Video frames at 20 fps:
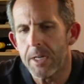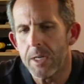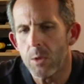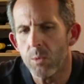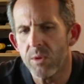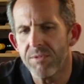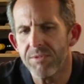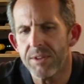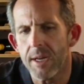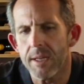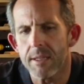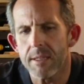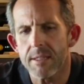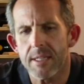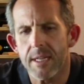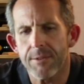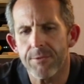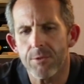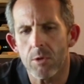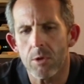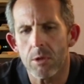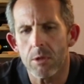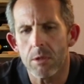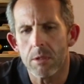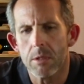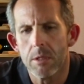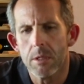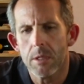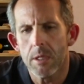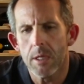we've done
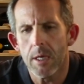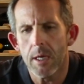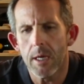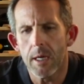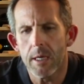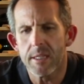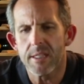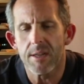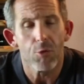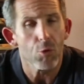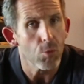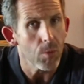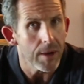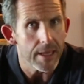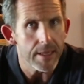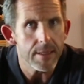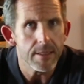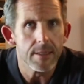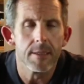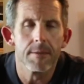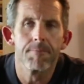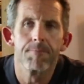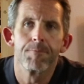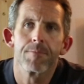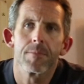several reds,